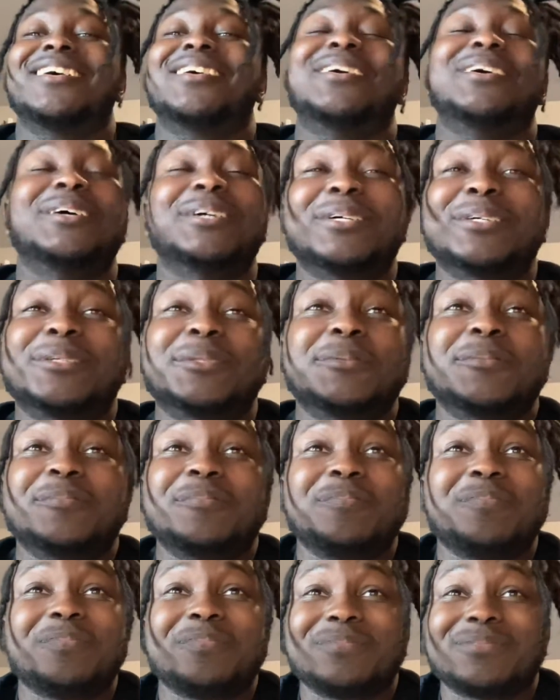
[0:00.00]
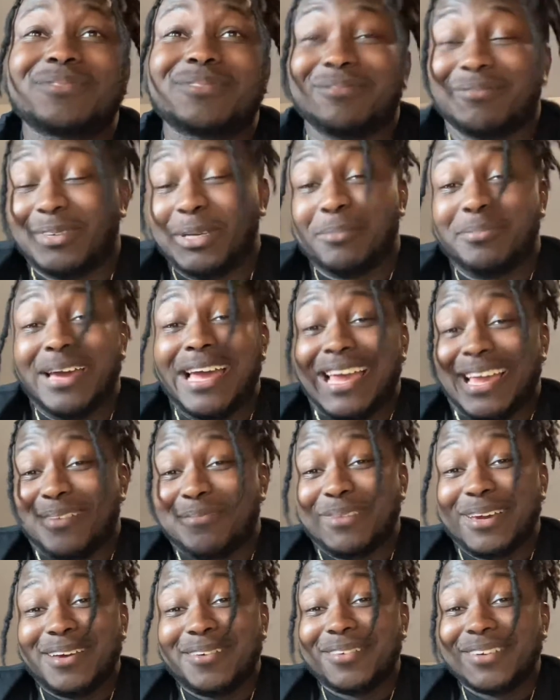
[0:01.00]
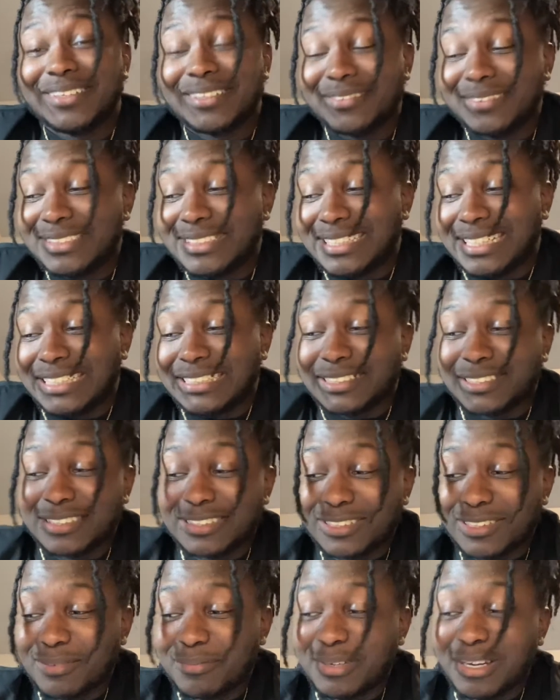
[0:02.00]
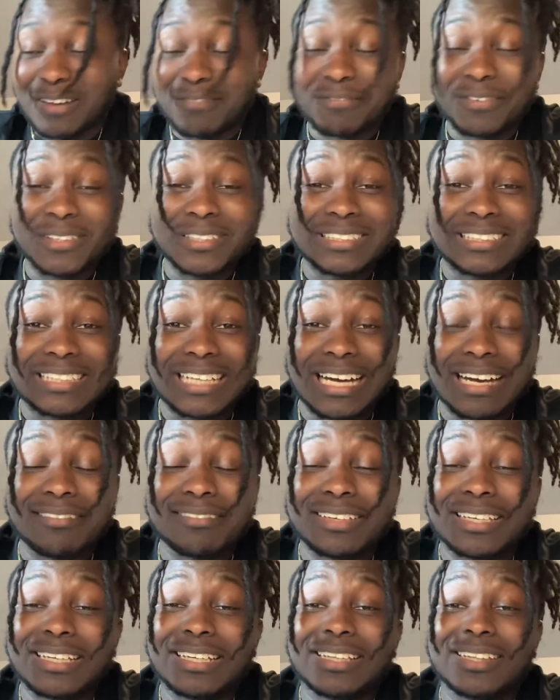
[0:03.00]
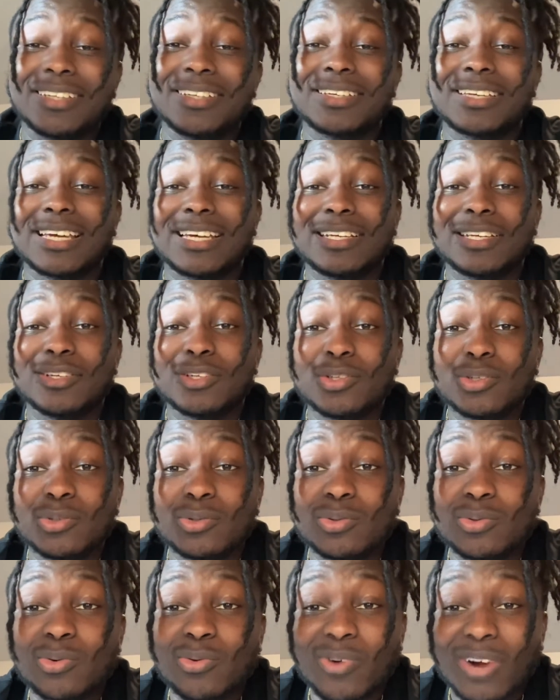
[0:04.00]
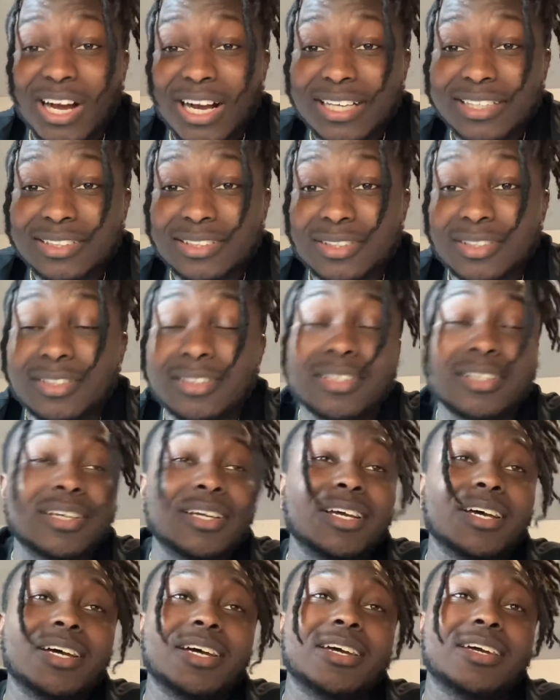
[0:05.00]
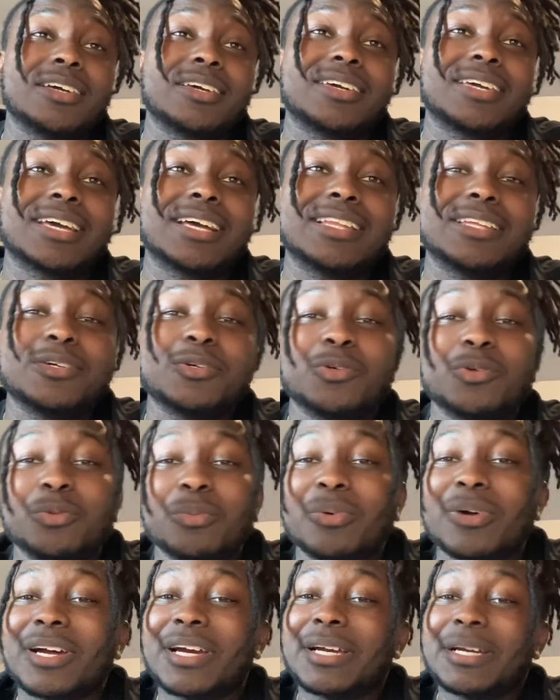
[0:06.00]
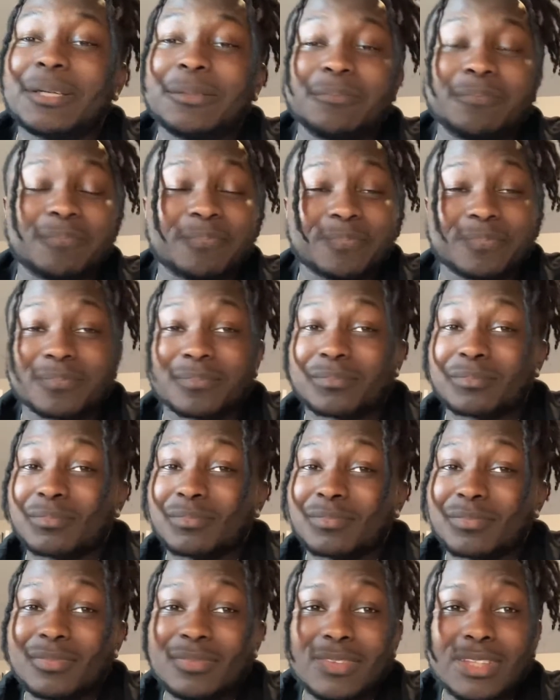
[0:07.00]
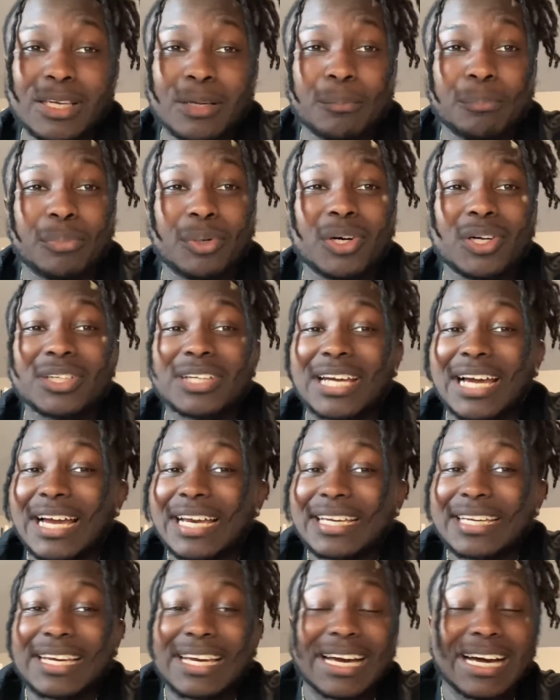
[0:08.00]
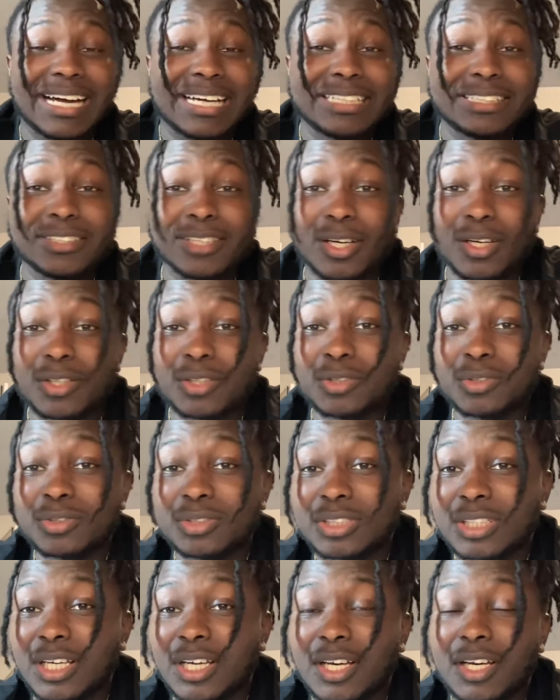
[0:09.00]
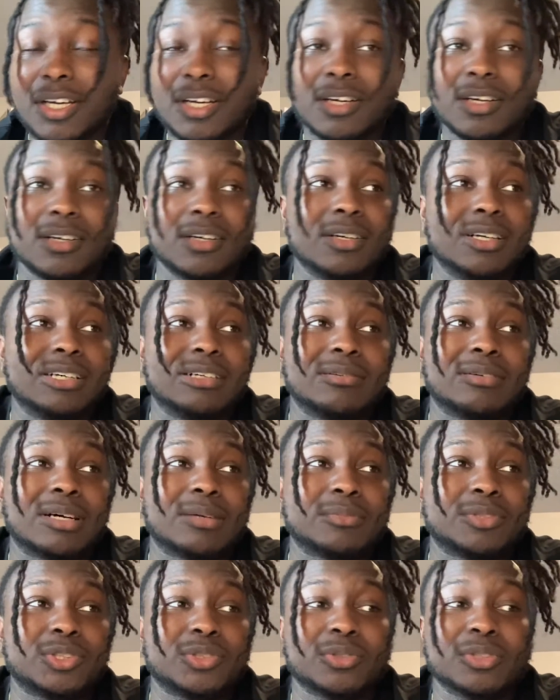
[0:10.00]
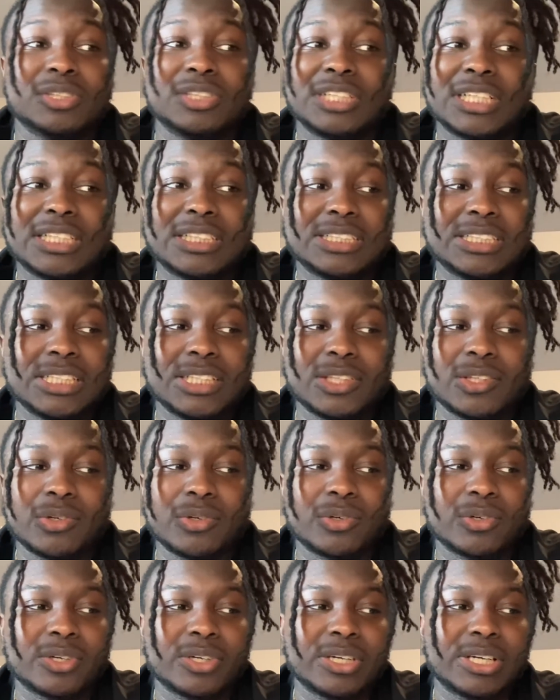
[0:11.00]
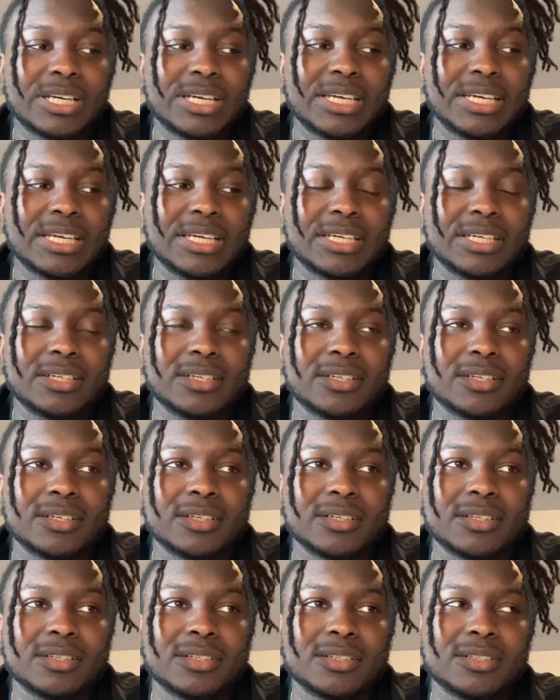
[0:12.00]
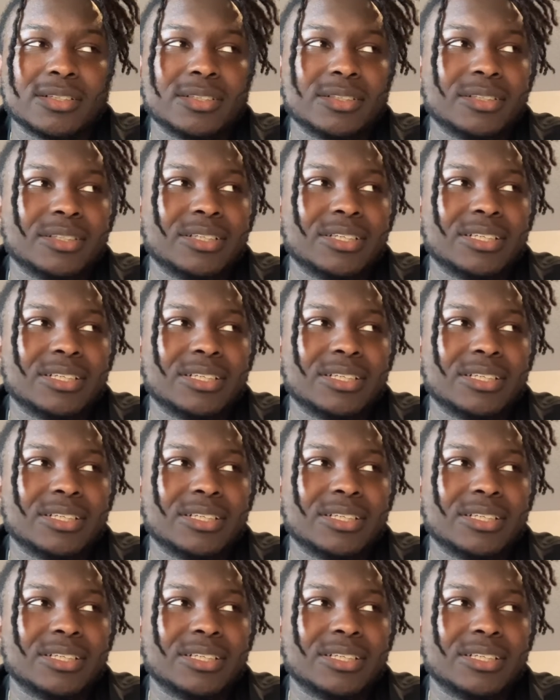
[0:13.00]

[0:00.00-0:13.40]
Um, we back, man. What can we say? So this is gonna be our first time getting a look at the new roster Kelly Oubre, Bouknight, Kai Jones. Um, I'm sure JT Thor and uh,